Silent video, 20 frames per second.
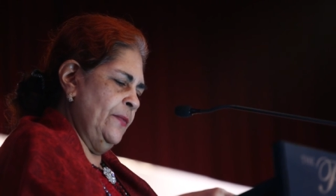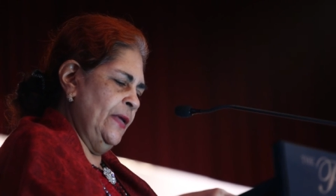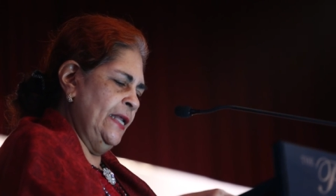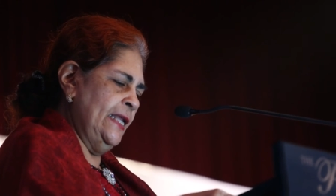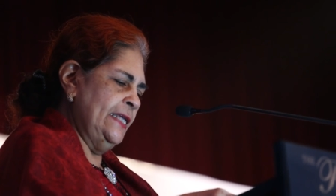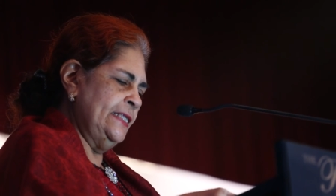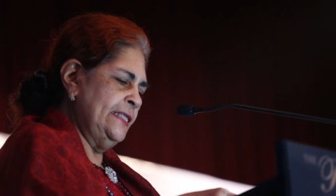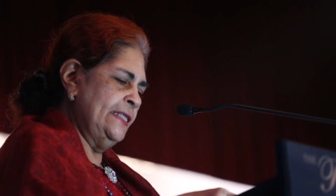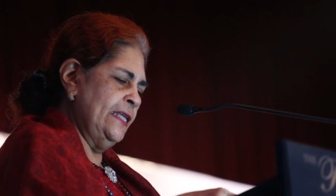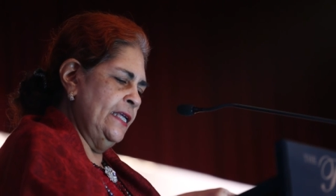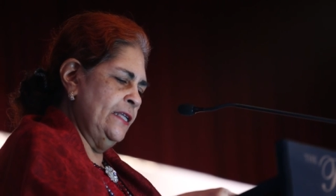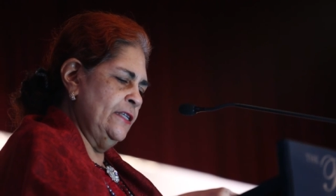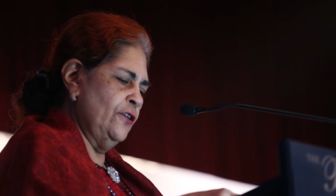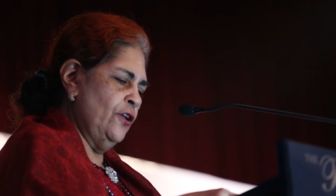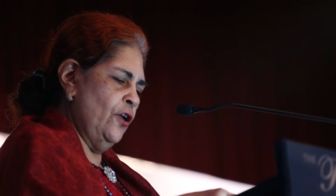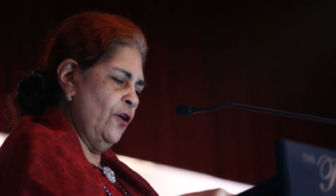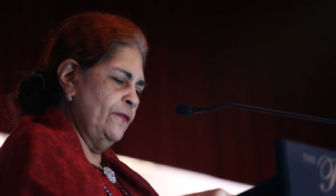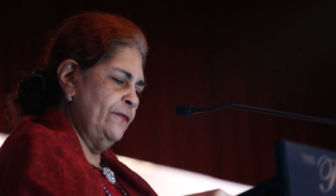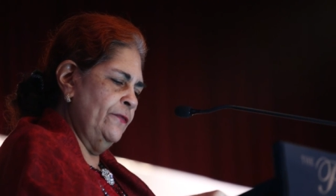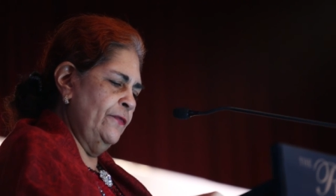Malaysian
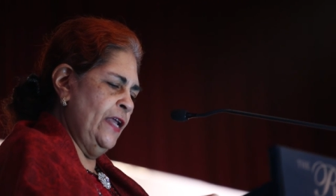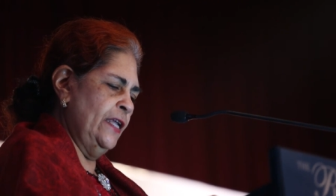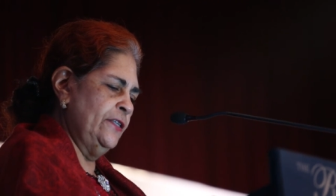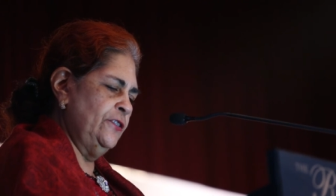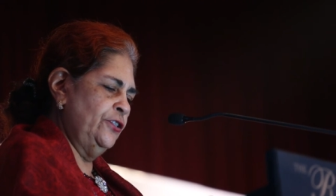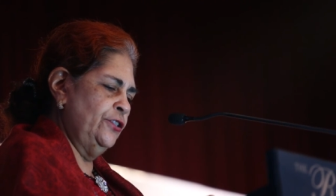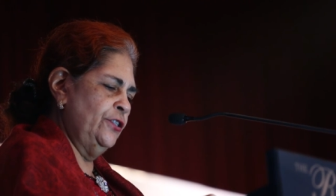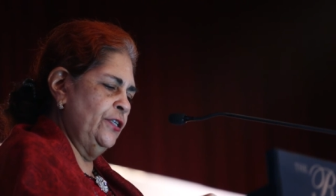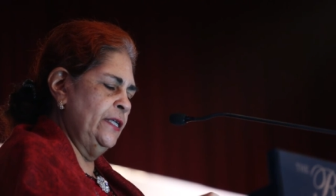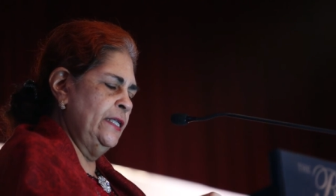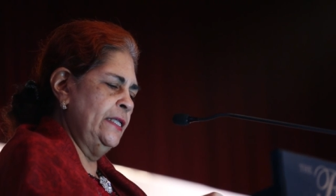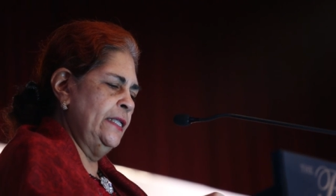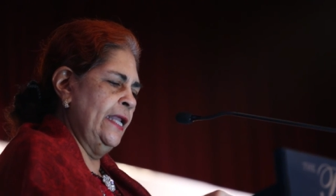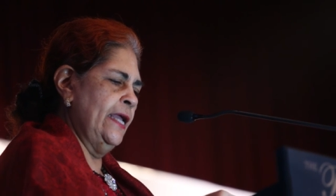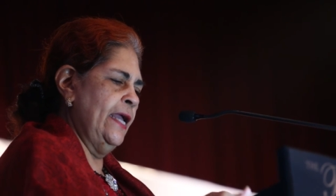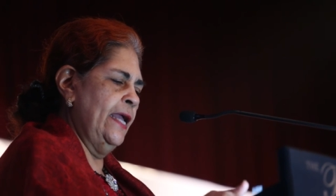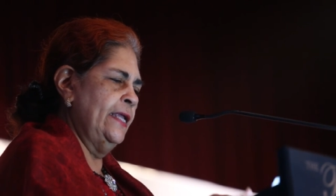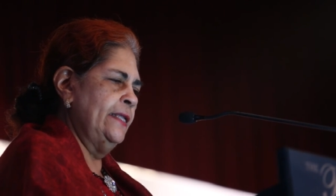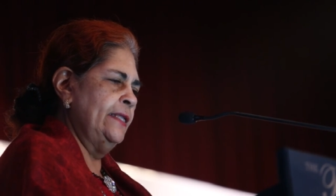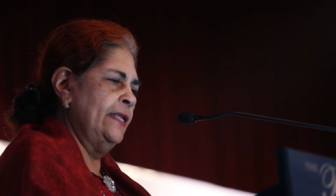Convention
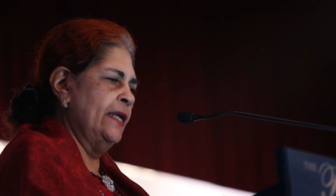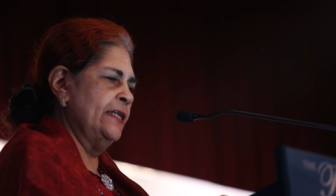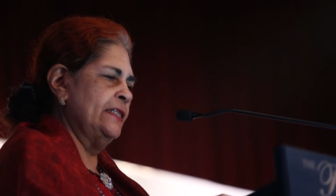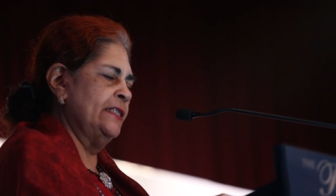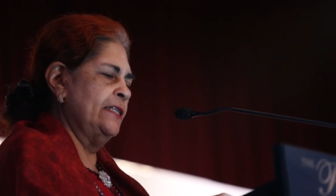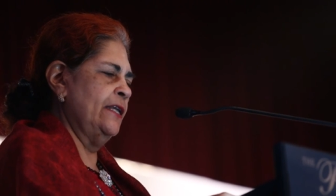and